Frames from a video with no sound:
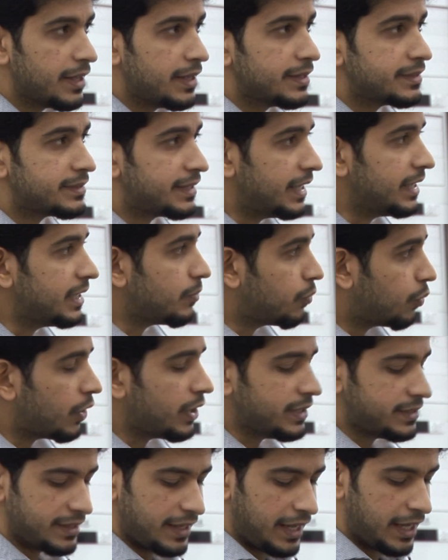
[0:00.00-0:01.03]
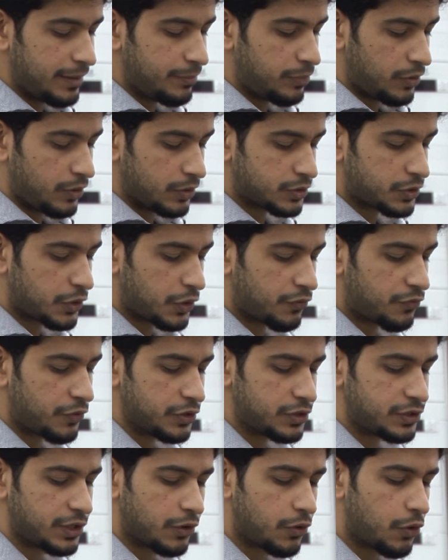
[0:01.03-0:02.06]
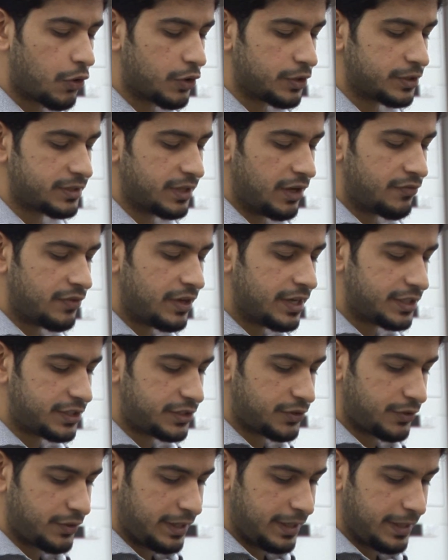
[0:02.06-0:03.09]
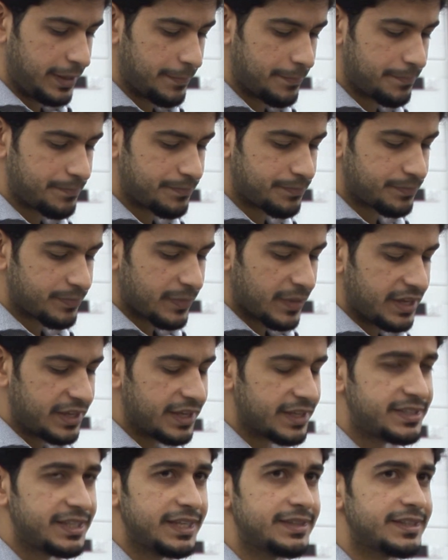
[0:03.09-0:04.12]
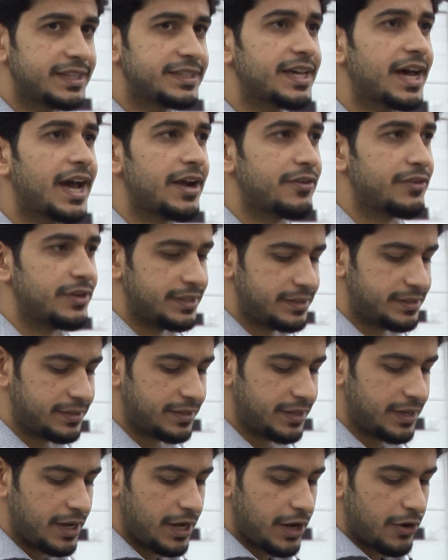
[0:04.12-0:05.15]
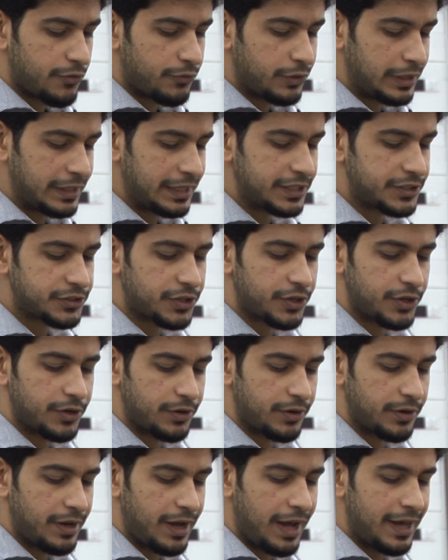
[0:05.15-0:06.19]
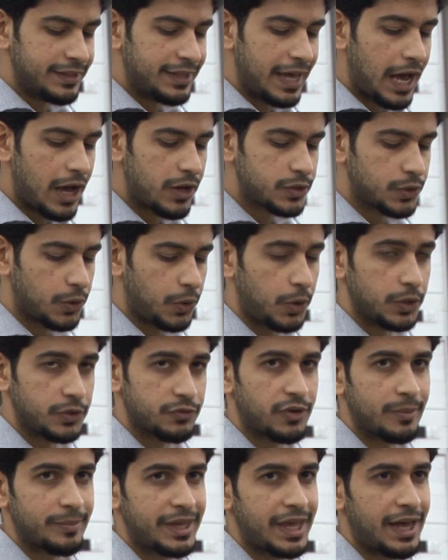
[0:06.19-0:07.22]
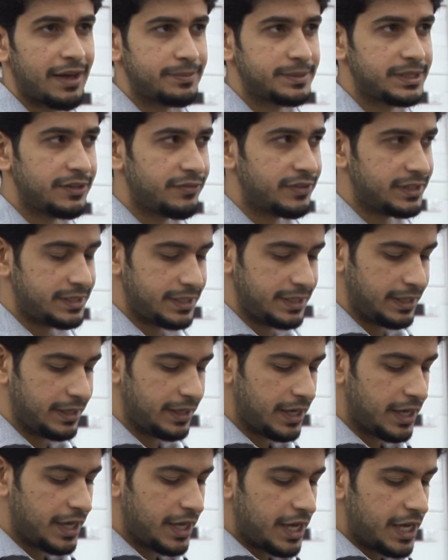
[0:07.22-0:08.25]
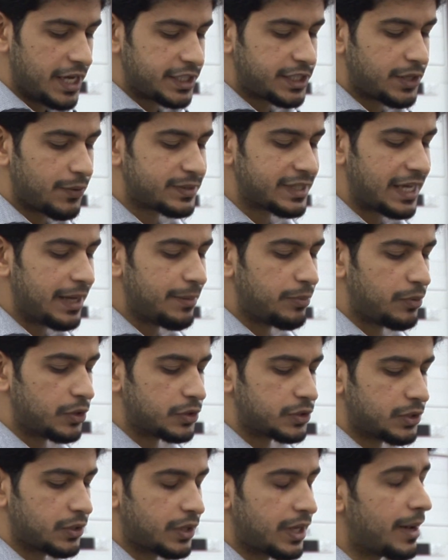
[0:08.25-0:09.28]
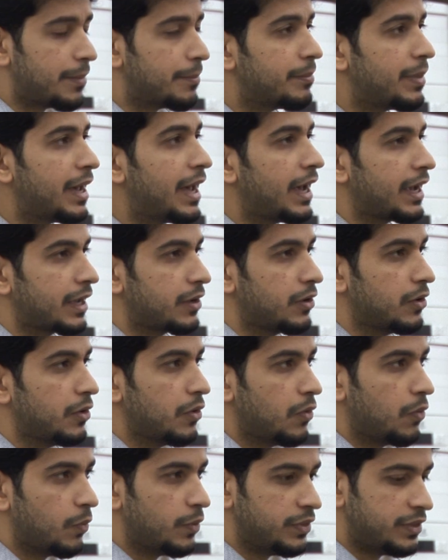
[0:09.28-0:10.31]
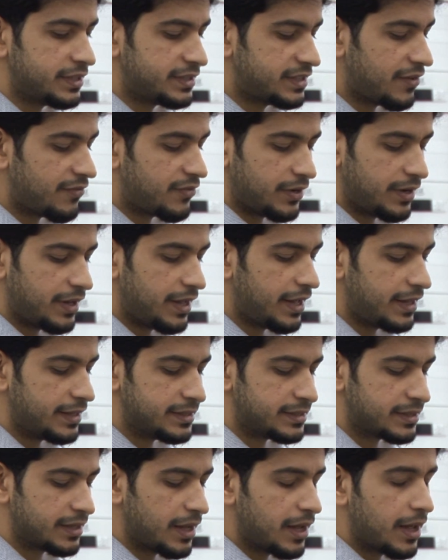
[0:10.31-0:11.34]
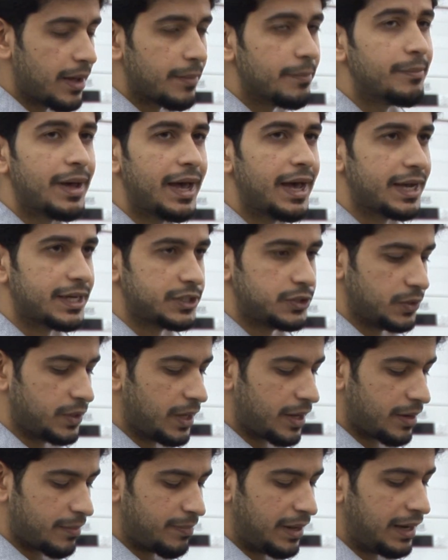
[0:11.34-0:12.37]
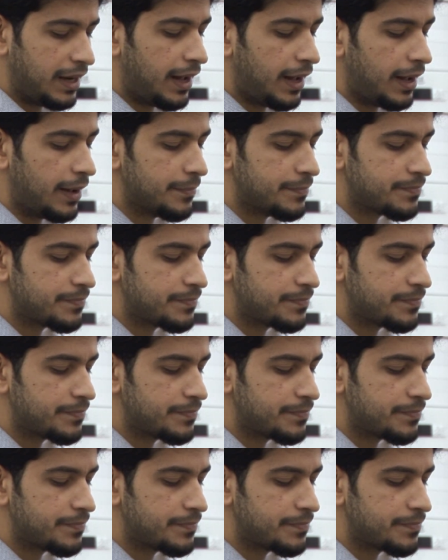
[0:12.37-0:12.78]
Zainab was able to reverse the course of history. Yazid the tyrant released her and the household from captivity. She was able to come back with the severed heads back to Karbala.